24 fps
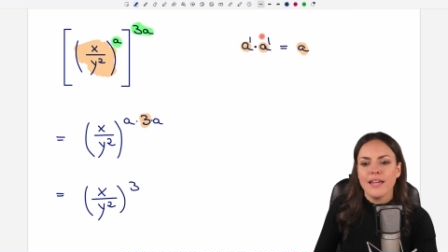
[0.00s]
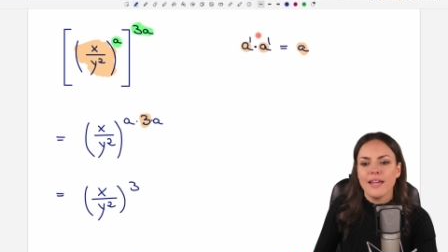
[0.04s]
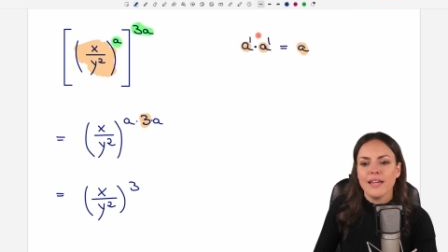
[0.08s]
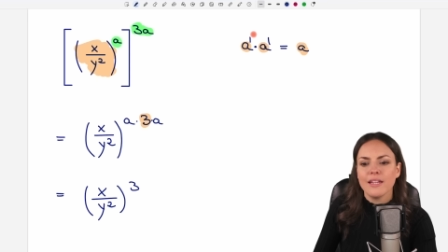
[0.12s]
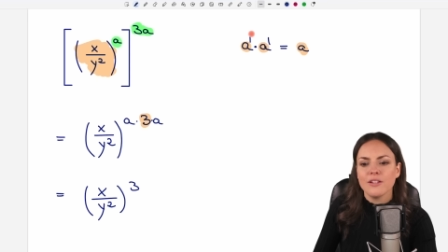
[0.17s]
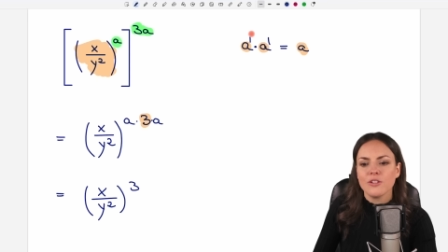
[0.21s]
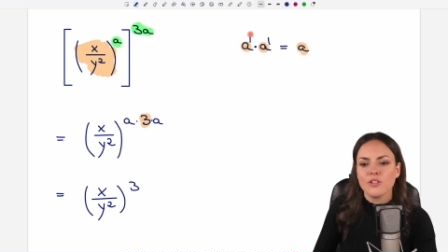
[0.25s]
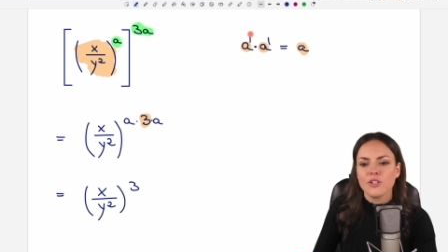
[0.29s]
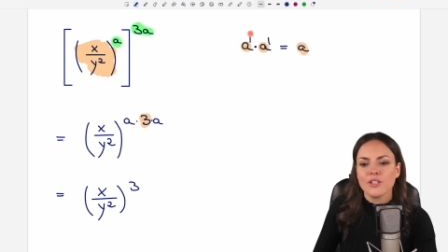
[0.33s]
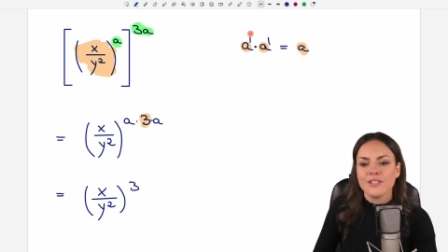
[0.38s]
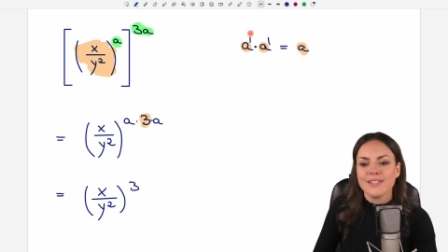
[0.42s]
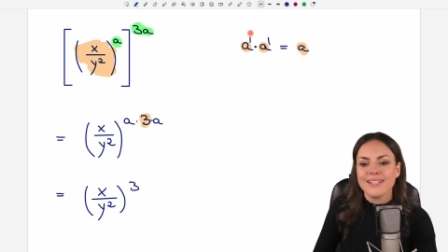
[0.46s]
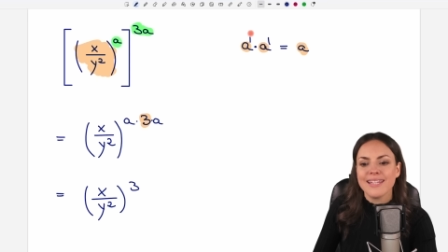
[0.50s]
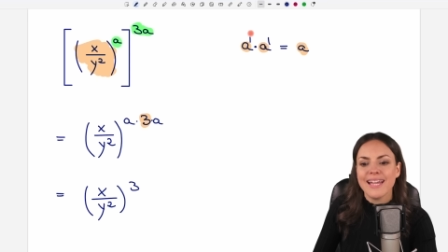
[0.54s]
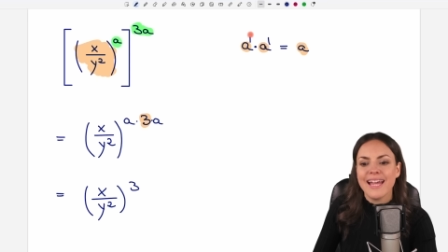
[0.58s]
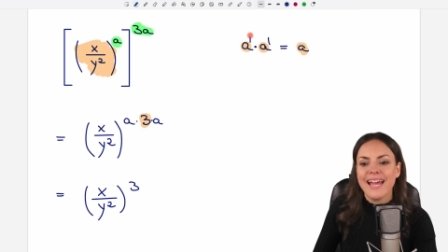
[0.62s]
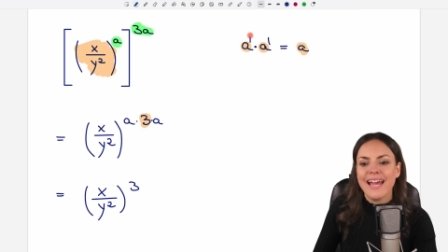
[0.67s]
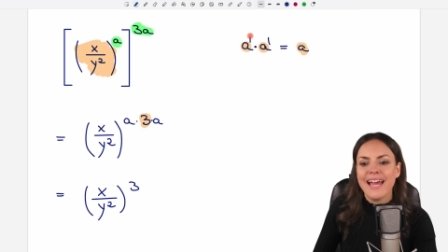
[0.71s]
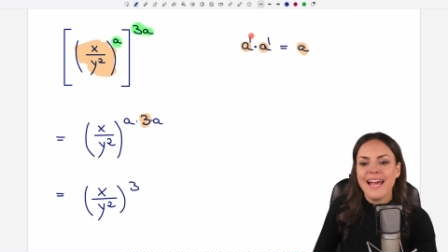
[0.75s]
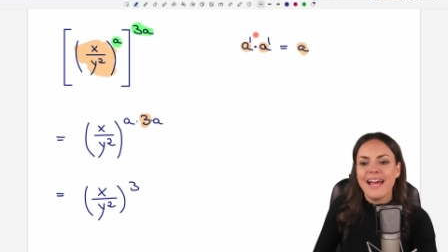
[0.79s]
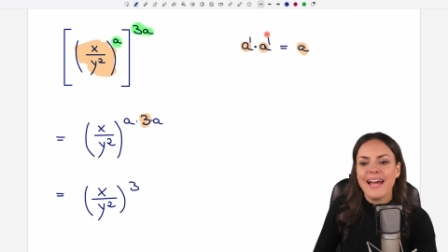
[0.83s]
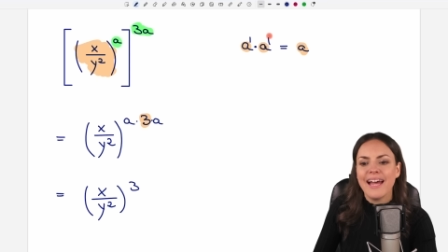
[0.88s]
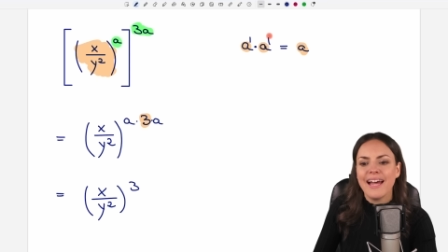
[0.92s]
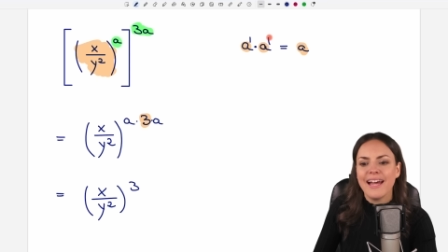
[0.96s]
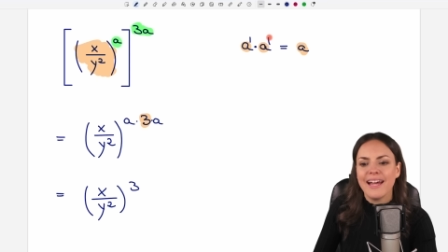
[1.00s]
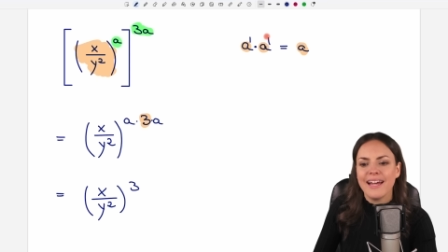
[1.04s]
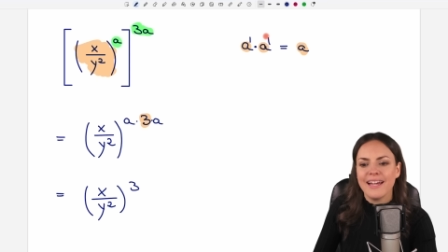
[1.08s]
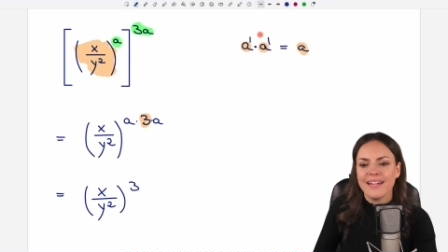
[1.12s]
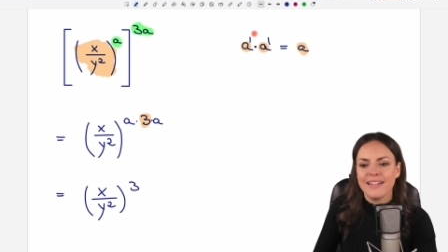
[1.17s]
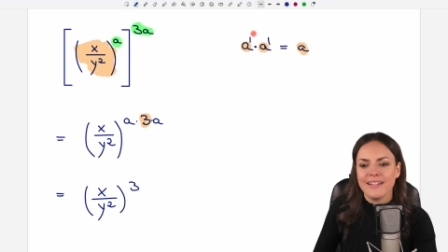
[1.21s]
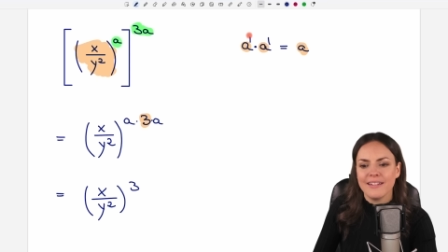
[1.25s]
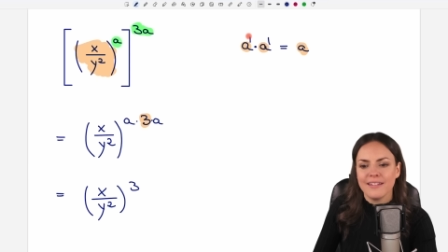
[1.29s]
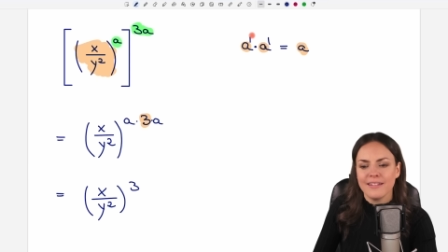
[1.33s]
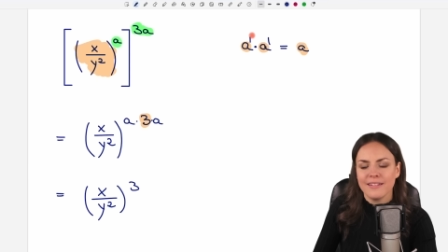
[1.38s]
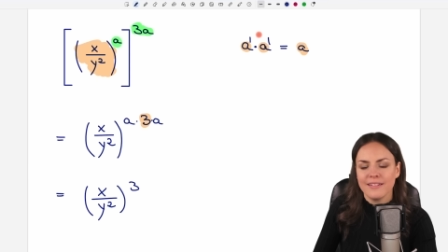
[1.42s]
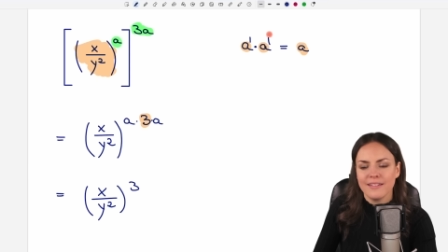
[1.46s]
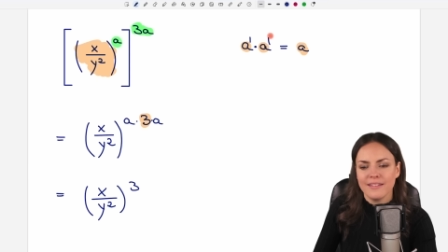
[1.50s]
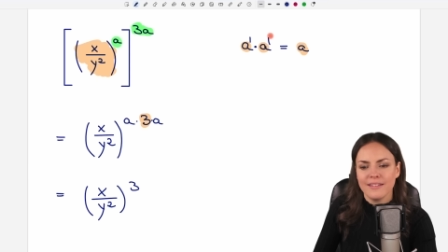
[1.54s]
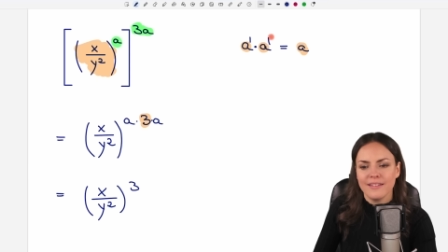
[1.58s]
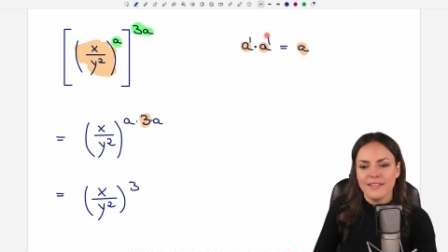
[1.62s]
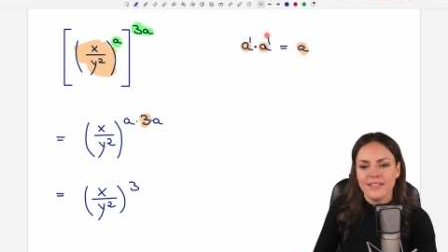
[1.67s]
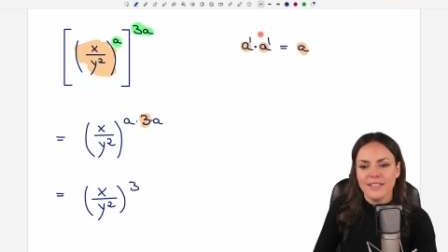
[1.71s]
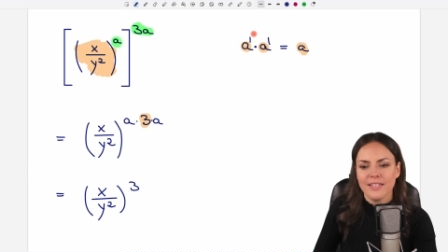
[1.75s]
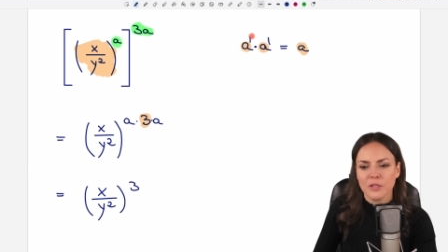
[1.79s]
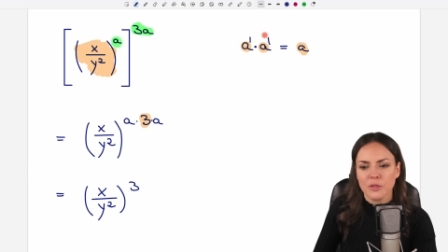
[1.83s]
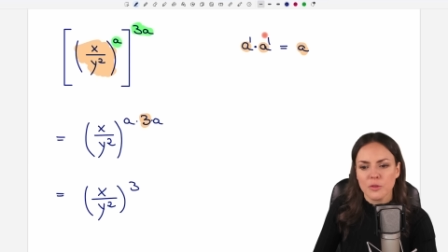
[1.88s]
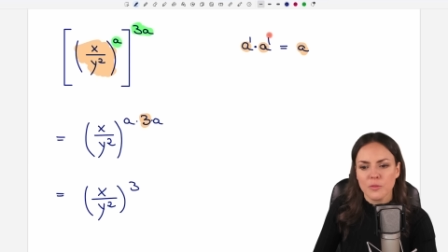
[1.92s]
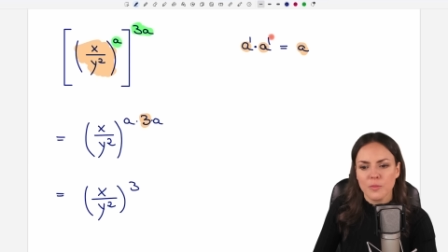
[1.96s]
and just add
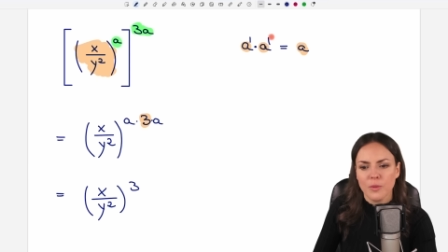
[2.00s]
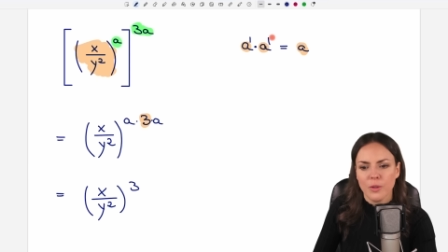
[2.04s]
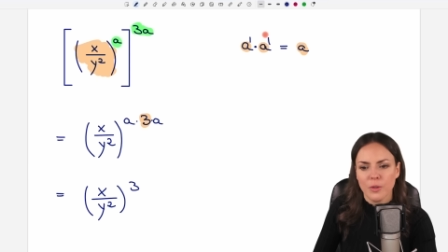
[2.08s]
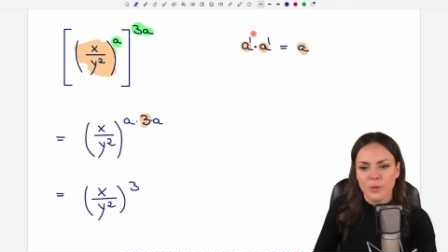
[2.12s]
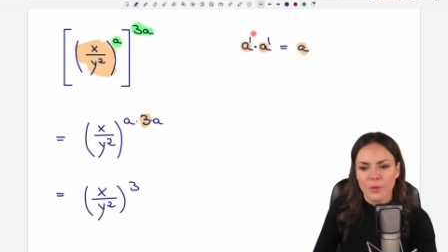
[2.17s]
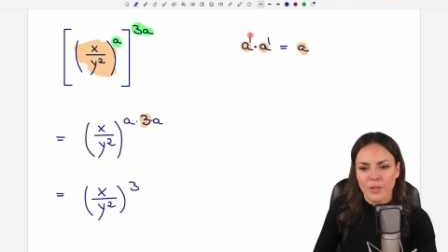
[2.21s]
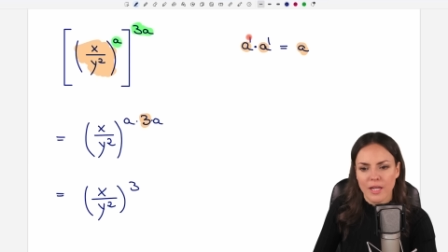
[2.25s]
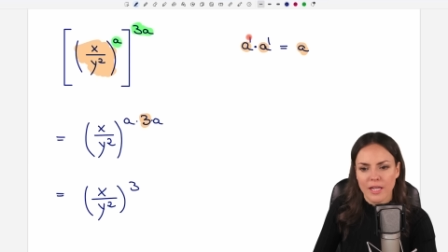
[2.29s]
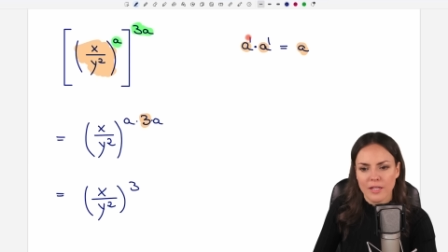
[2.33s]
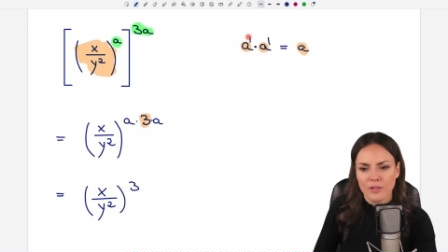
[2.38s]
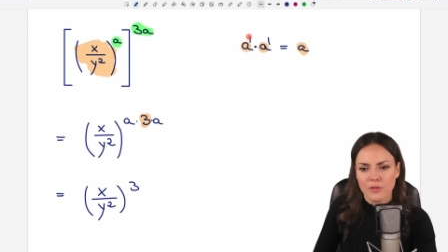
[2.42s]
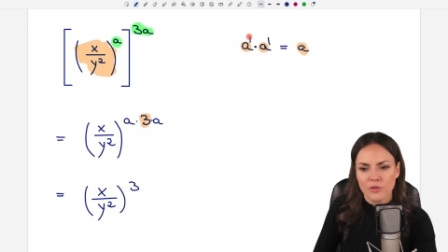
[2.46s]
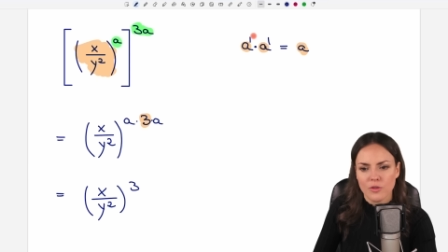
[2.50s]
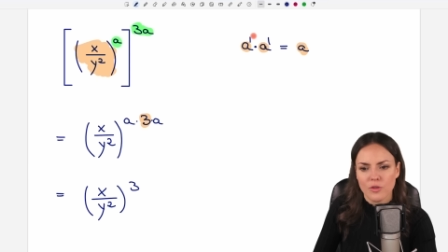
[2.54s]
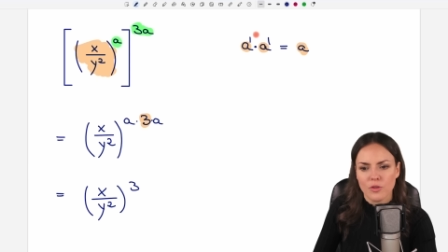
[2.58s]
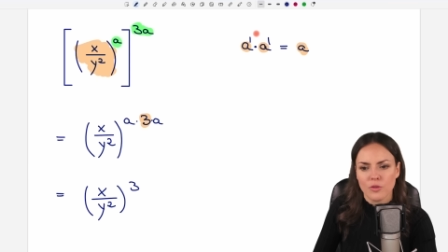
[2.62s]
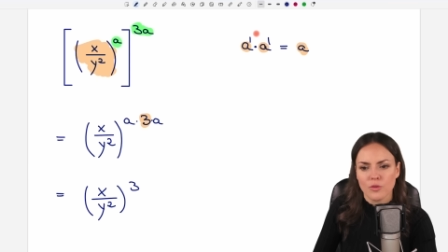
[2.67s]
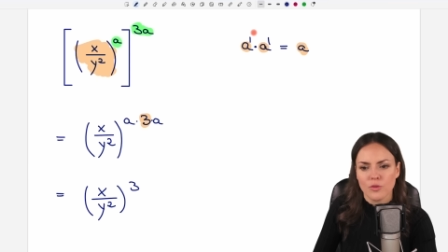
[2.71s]
the exponents.